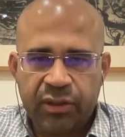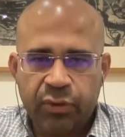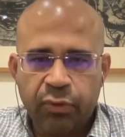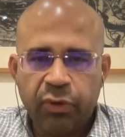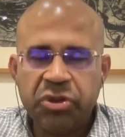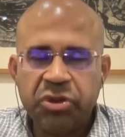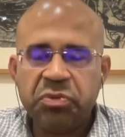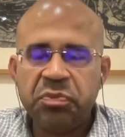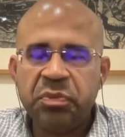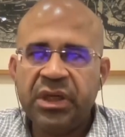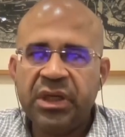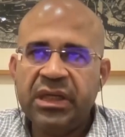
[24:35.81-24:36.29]

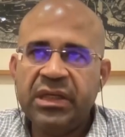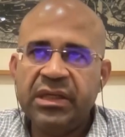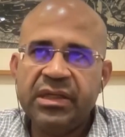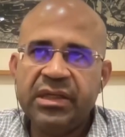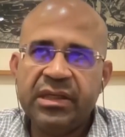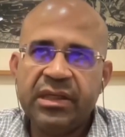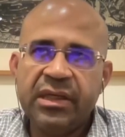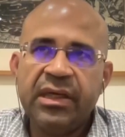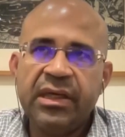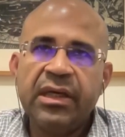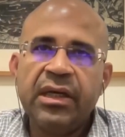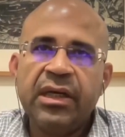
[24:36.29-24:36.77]
which
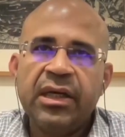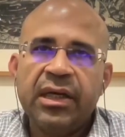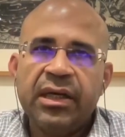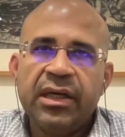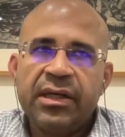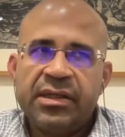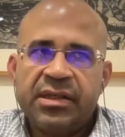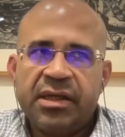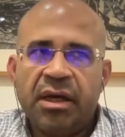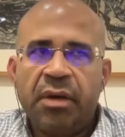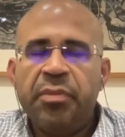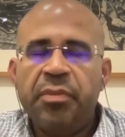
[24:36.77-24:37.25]
means
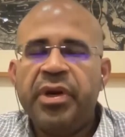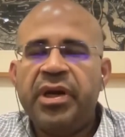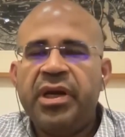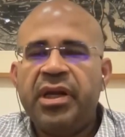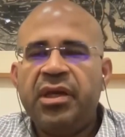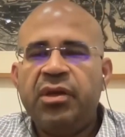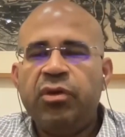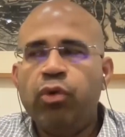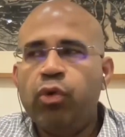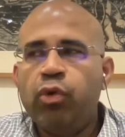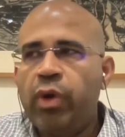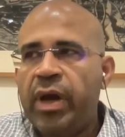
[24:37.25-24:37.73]

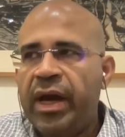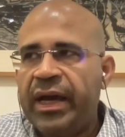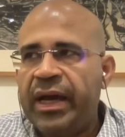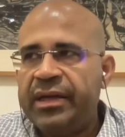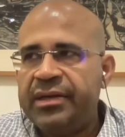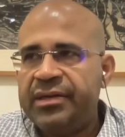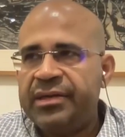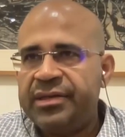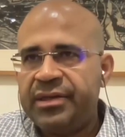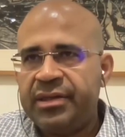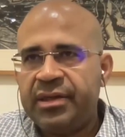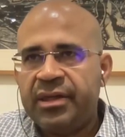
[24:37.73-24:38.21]
somebody who
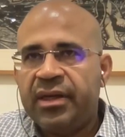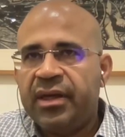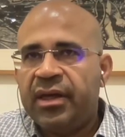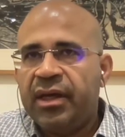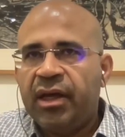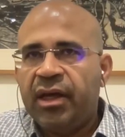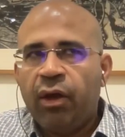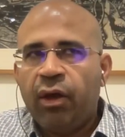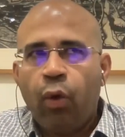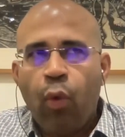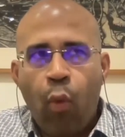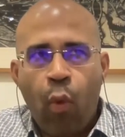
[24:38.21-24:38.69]
has
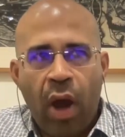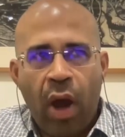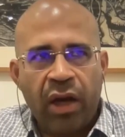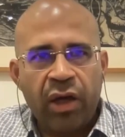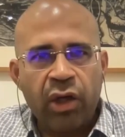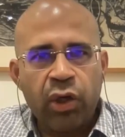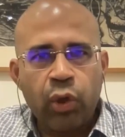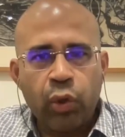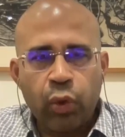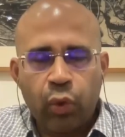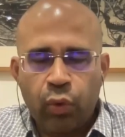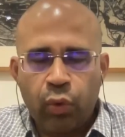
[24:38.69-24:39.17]

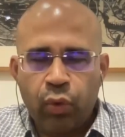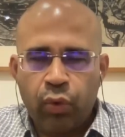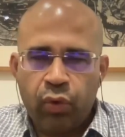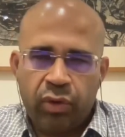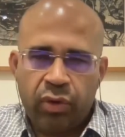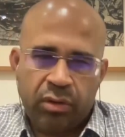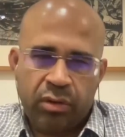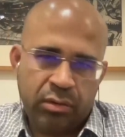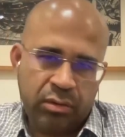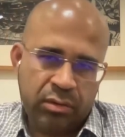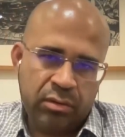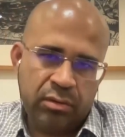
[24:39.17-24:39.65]
1
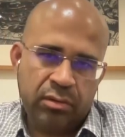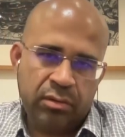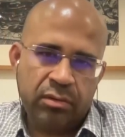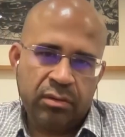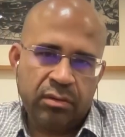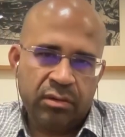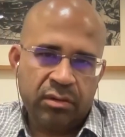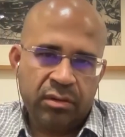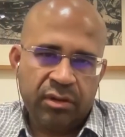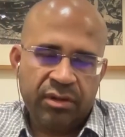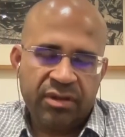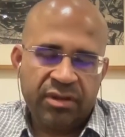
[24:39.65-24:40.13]
crore
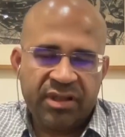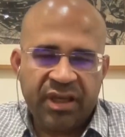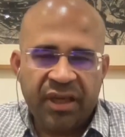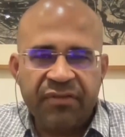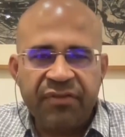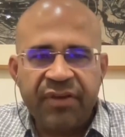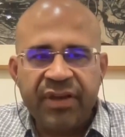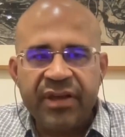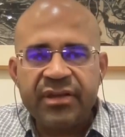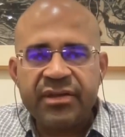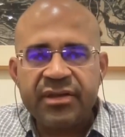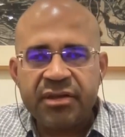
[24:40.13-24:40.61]

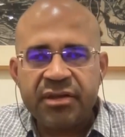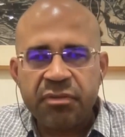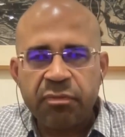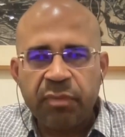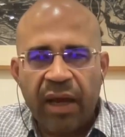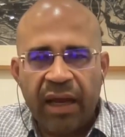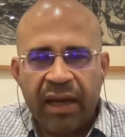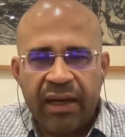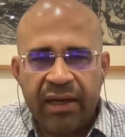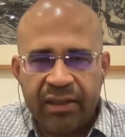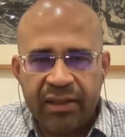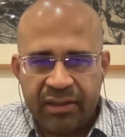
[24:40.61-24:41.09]
savings
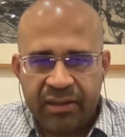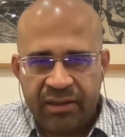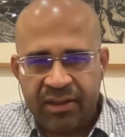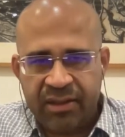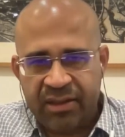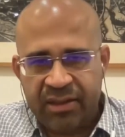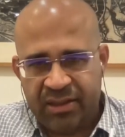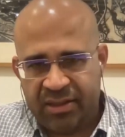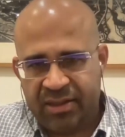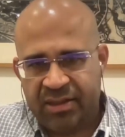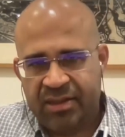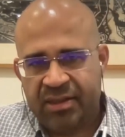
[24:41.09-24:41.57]

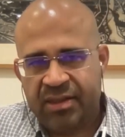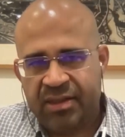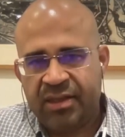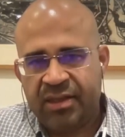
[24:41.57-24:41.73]
balance,